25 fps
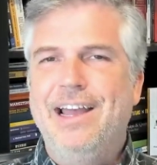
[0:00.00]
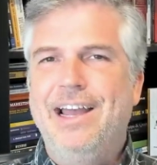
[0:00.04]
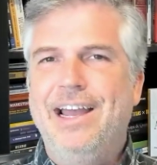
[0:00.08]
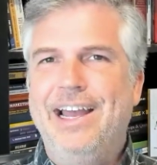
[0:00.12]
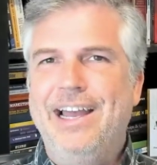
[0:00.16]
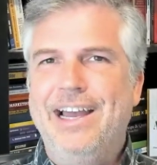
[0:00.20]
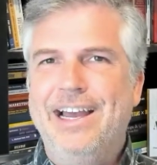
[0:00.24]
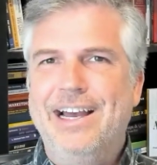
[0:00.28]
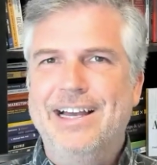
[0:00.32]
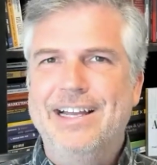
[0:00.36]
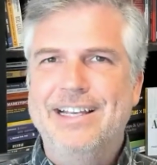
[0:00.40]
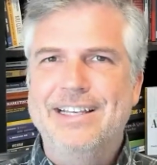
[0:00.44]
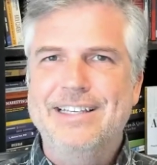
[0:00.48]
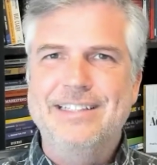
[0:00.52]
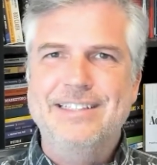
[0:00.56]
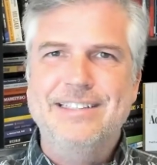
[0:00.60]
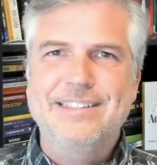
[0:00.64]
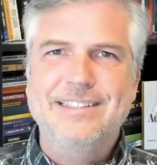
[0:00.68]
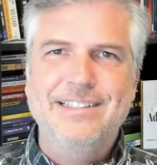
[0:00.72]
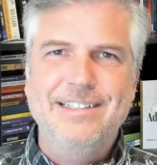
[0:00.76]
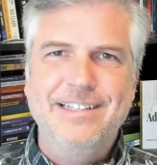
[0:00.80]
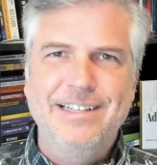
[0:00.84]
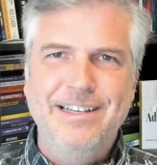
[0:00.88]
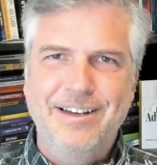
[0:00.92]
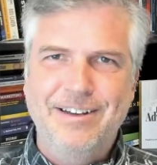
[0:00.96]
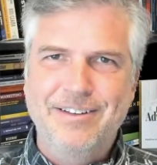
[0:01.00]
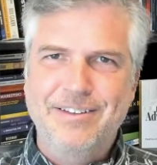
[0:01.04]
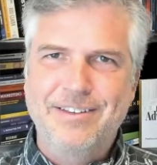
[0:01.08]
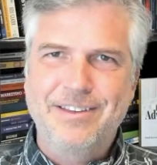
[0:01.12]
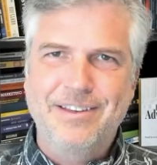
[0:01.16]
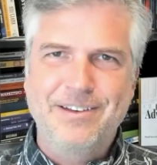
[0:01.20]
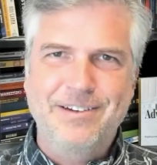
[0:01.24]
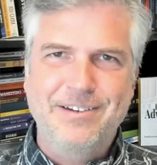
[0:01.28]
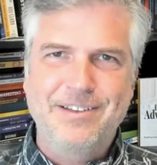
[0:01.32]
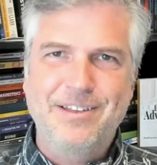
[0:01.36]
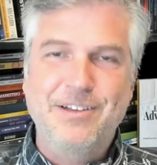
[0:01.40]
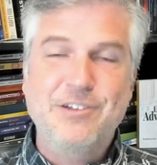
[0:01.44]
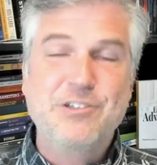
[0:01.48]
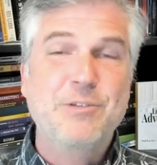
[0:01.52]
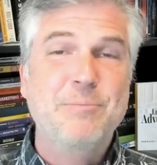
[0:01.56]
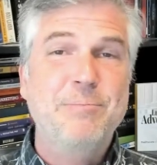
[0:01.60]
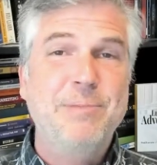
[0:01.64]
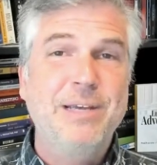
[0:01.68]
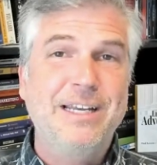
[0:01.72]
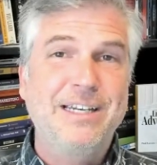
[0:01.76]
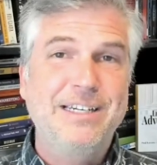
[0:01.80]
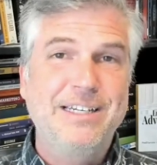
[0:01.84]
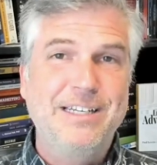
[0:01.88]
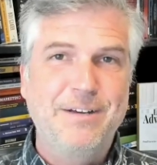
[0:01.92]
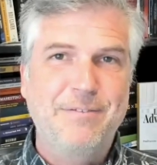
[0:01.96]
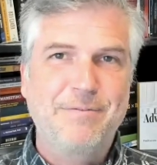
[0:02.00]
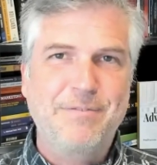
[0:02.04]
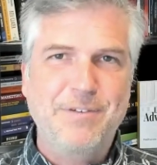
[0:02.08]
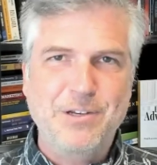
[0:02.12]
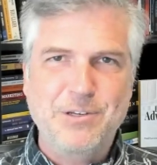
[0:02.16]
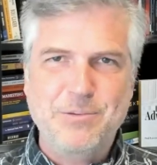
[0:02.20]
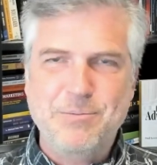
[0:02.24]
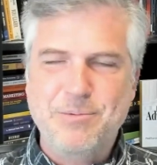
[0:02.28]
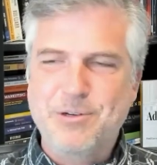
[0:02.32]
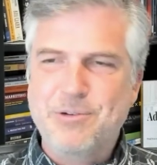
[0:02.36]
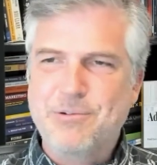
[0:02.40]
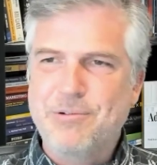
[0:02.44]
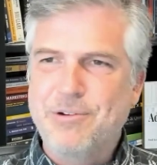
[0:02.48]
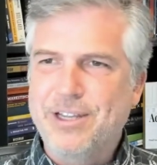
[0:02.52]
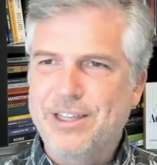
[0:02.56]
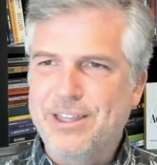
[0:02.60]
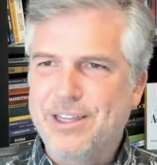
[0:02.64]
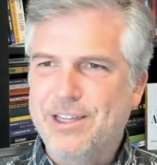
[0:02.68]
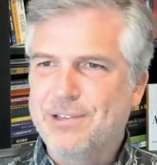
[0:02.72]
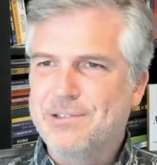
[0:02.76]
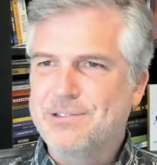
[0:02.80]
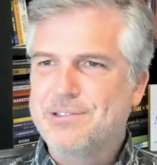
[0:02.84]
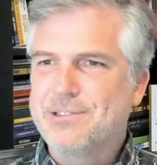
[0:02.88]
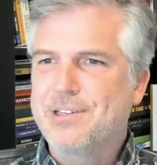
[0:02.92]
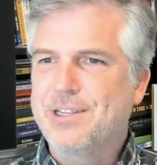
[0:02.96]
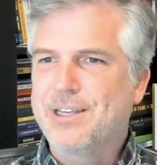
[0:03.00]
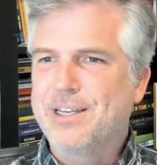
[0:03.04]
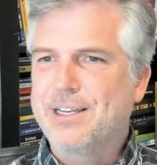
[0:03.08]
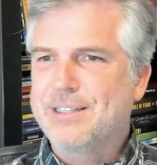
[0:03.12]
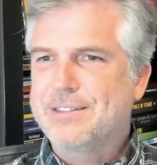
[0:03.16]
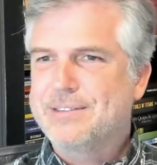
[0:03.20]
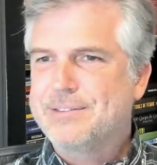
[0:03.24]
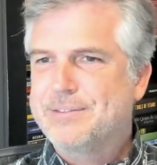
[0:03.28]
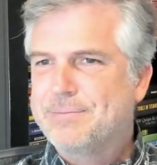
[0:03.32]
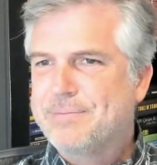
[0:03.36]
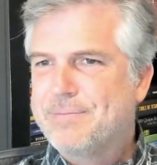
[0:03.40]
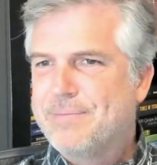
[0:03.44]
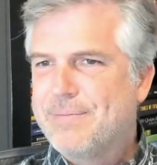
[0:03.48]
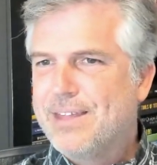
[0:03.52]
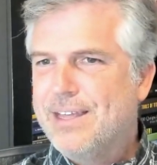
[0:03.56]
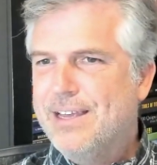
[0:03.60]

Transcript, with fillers: And, you know, there, there's a big difference between those things.